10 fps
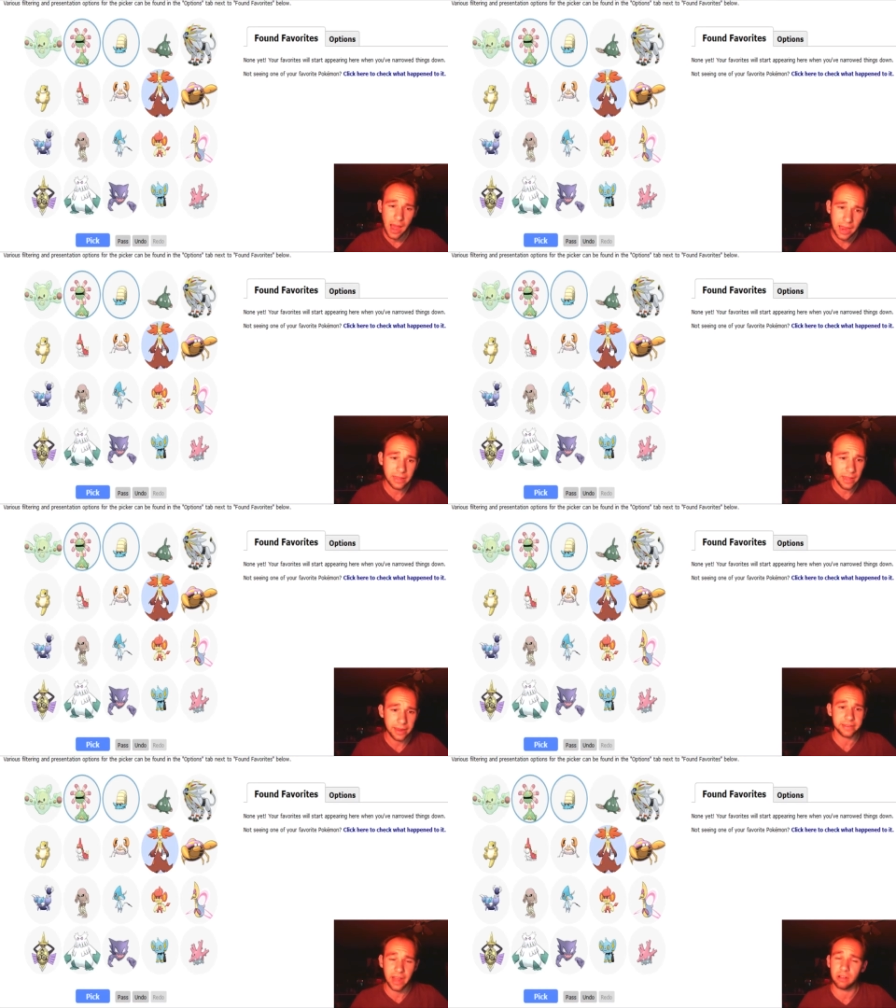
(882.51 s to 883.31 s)
I
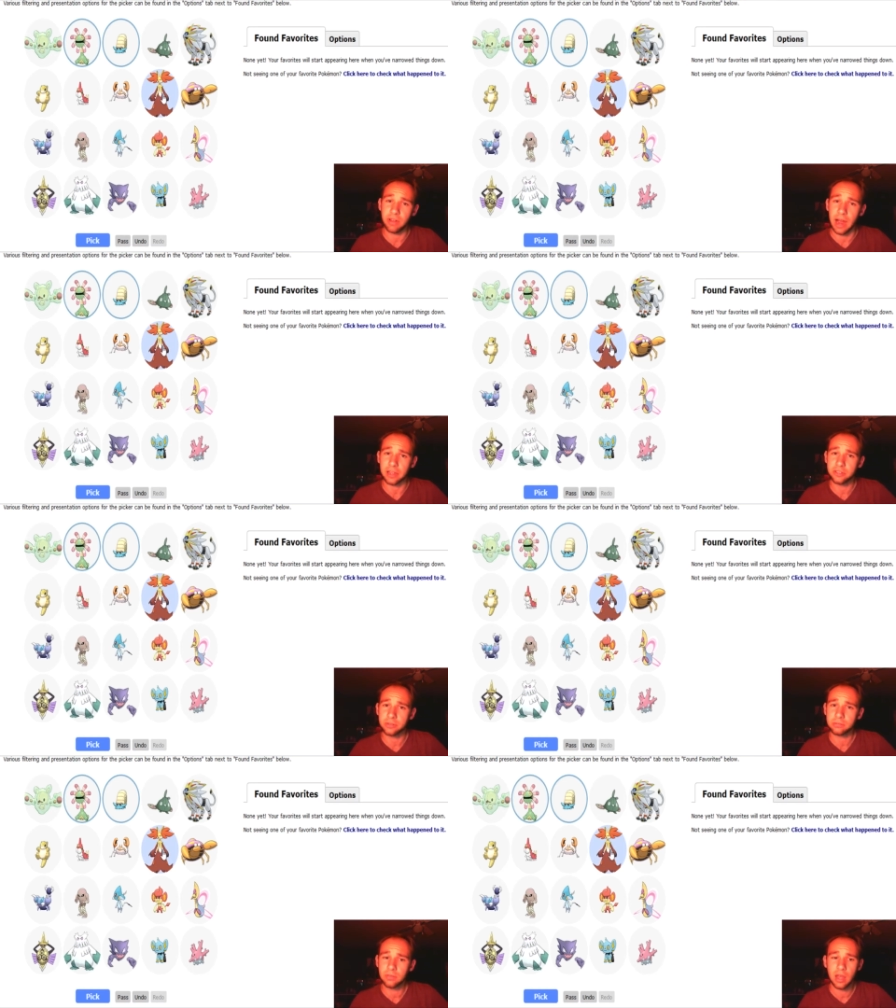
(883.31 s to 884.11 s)
like Delphox.
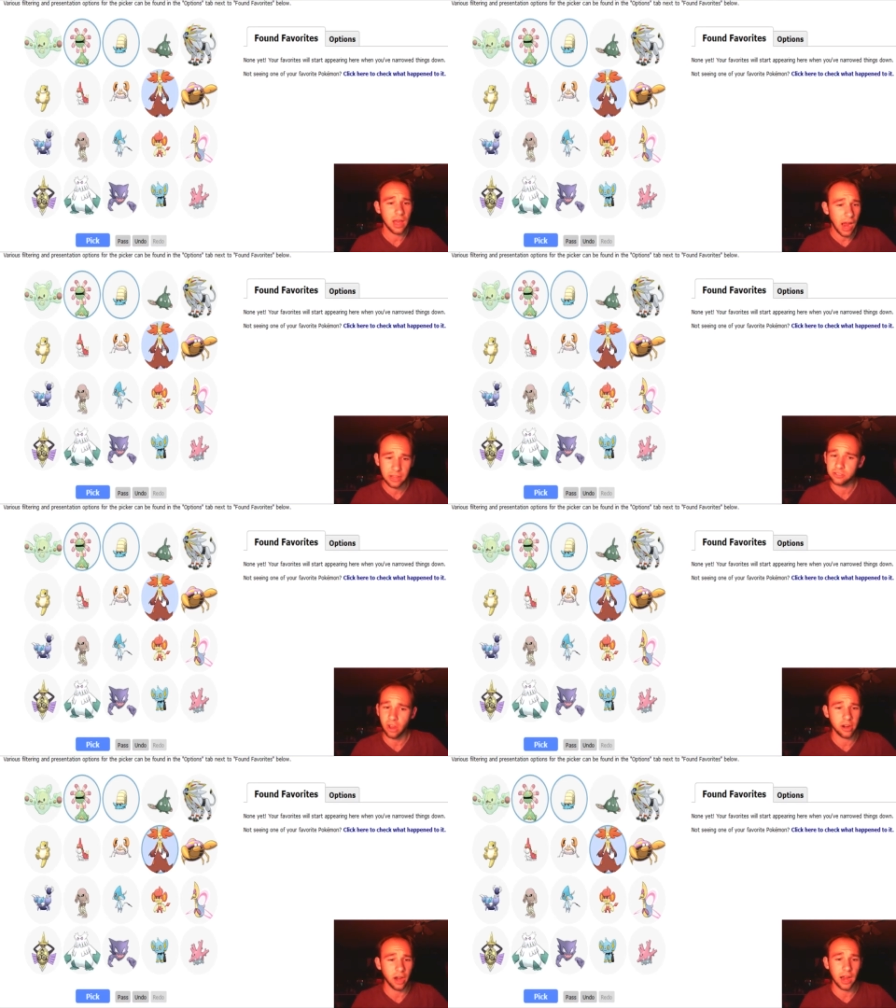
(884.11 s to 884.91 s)
I
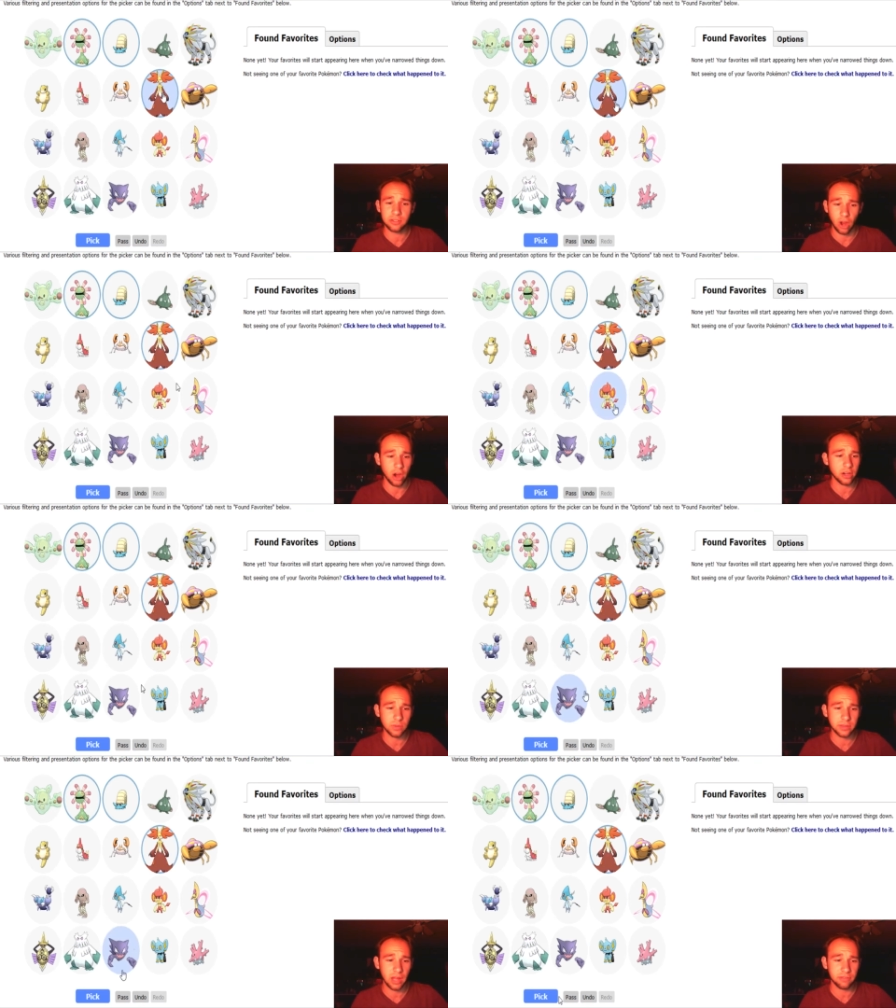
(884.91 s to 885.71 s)
start. I started
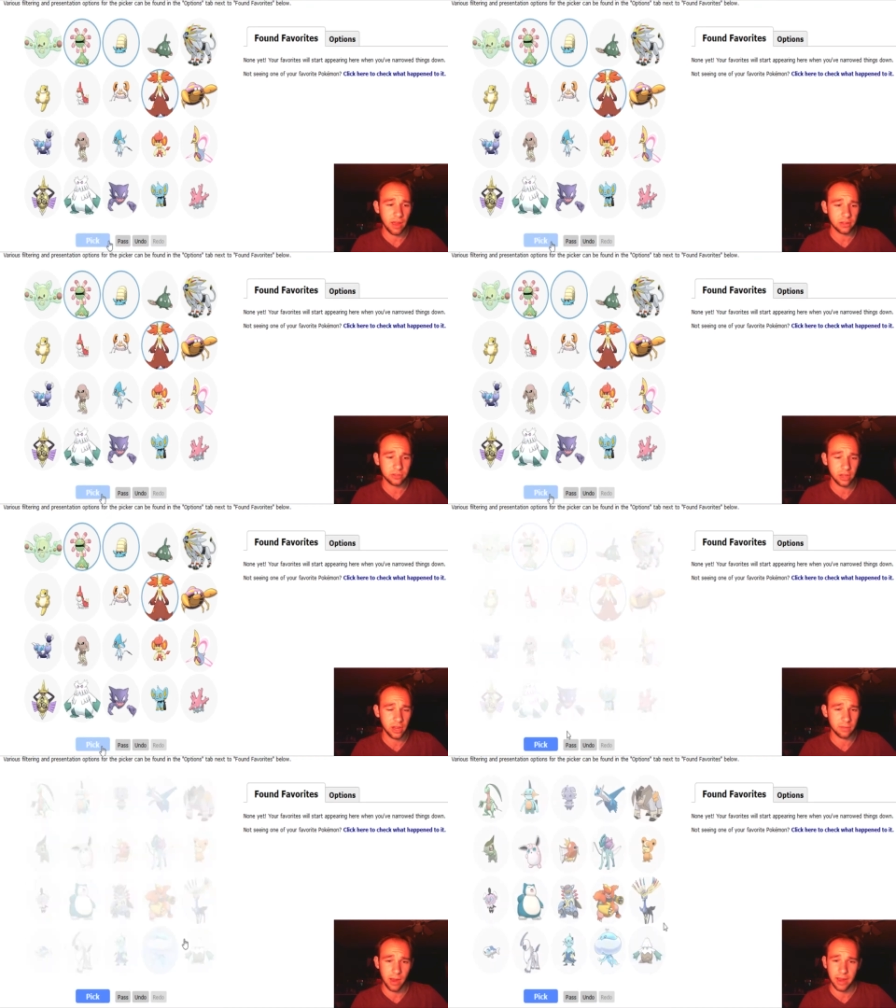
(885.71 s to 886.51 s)
with Delphox
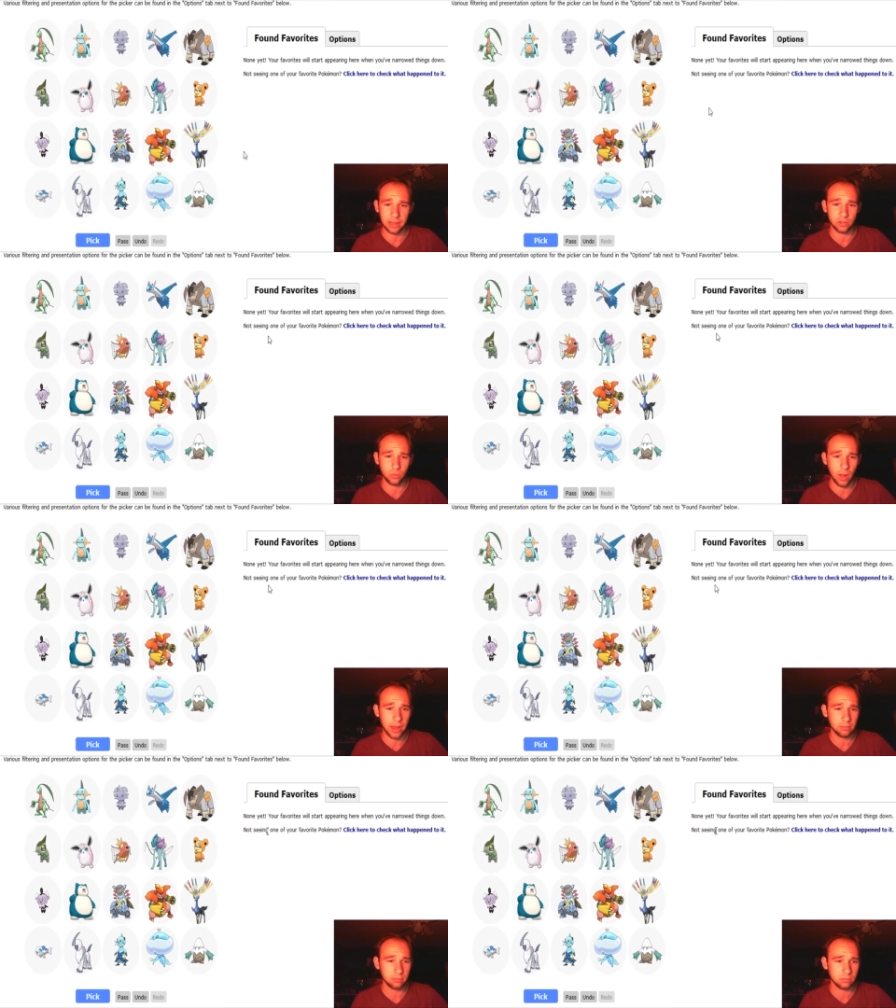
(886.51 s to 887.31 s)
in my X and
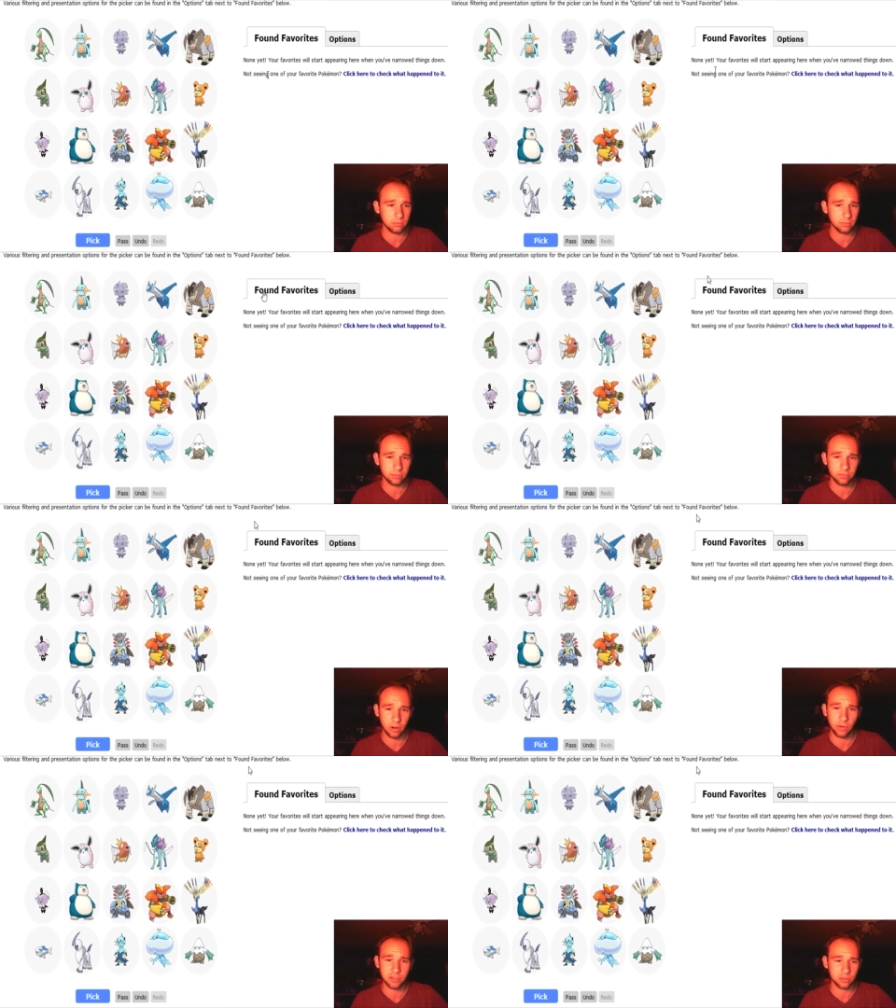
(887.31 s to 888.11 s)
Y
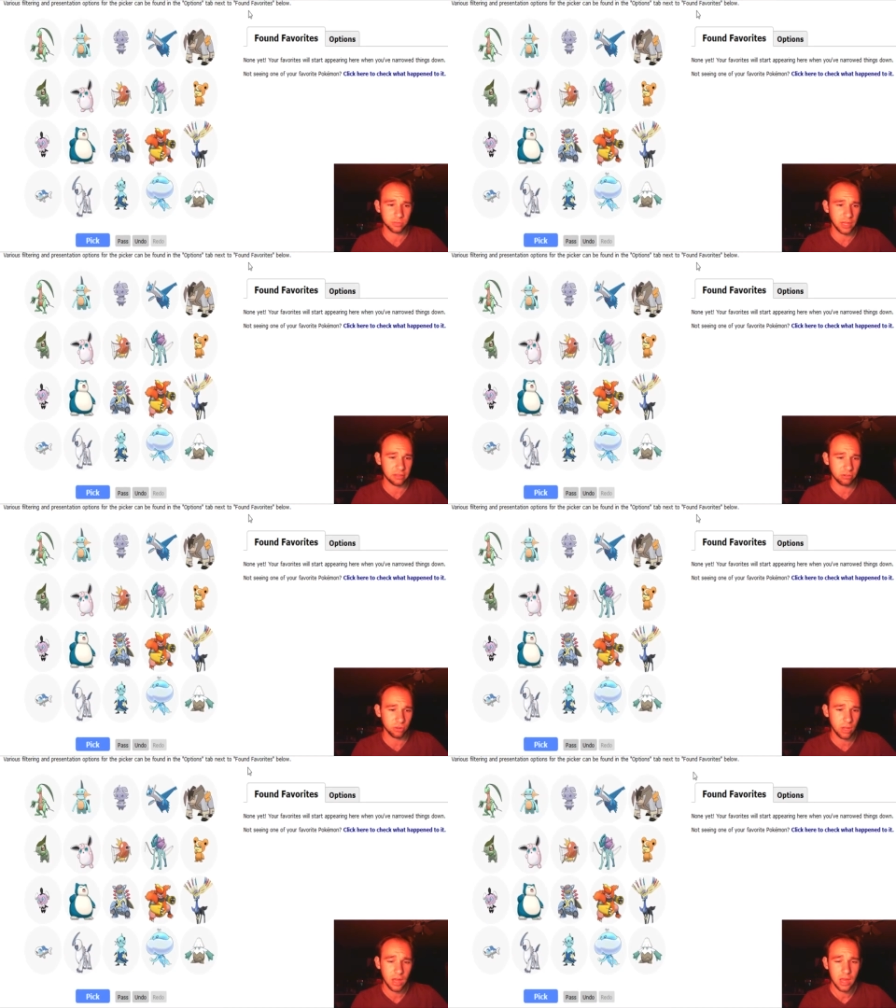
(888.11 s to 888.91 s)
original playthrough,
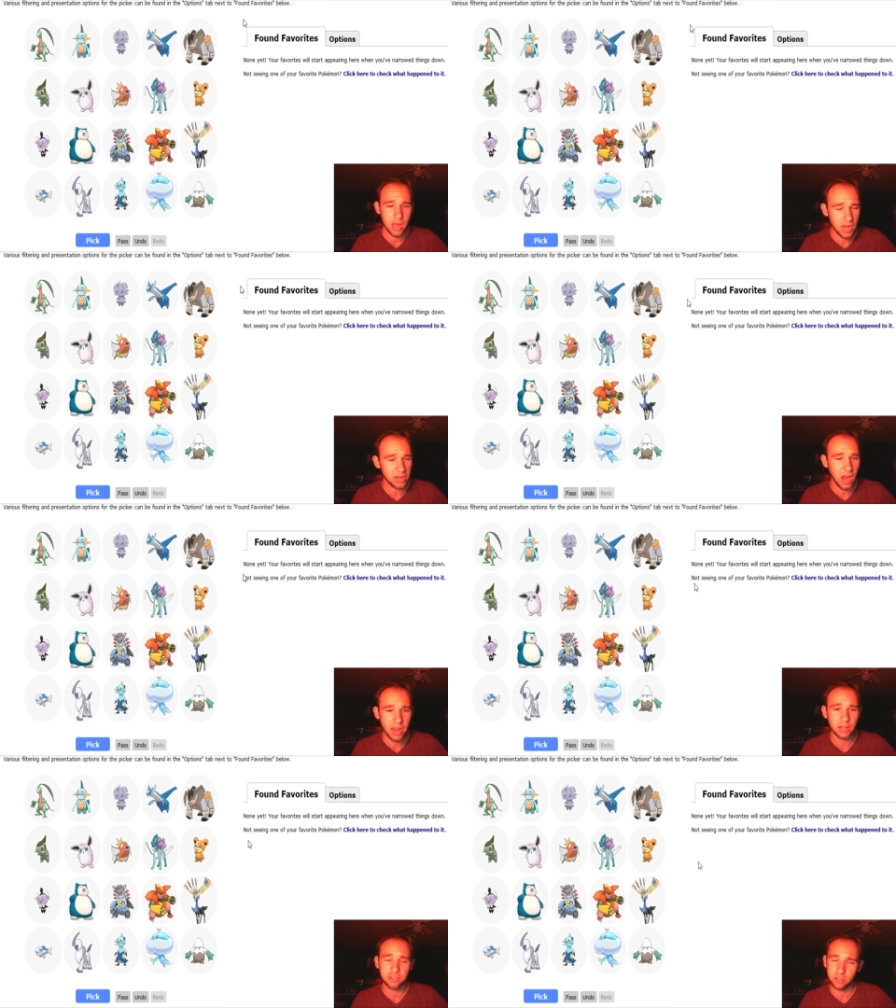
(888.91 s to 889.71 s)
and I
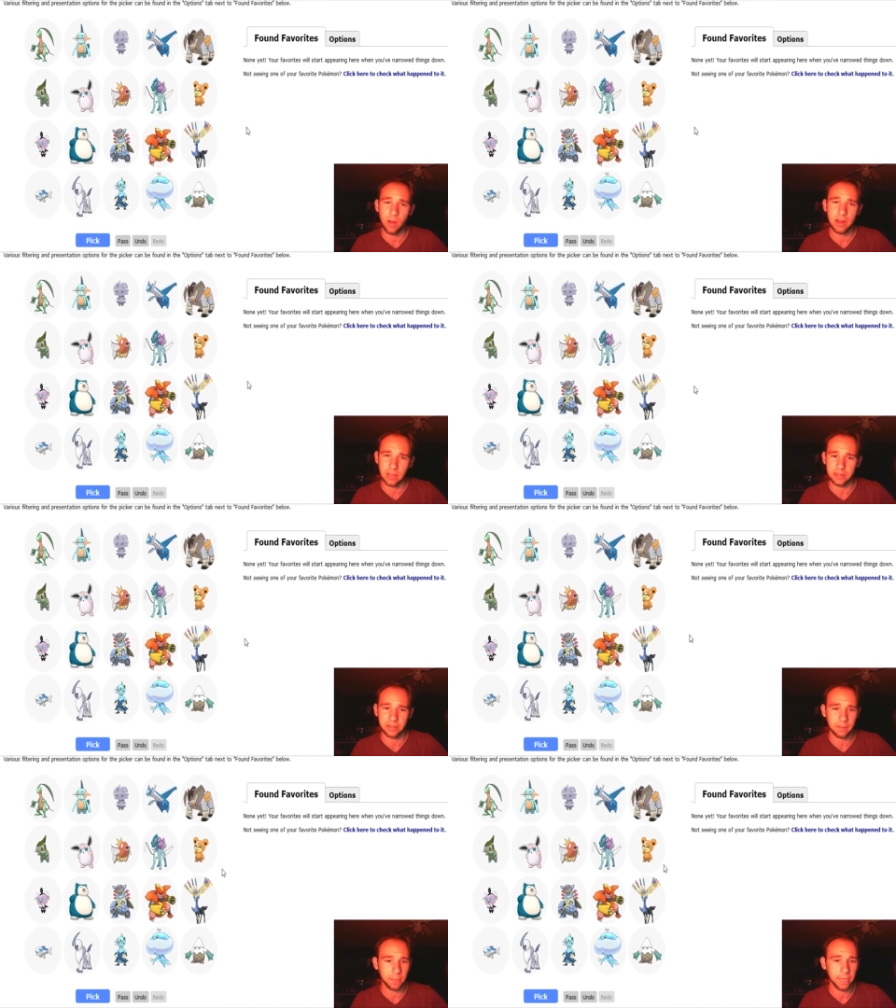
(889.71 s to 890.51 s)
actually quite liked it.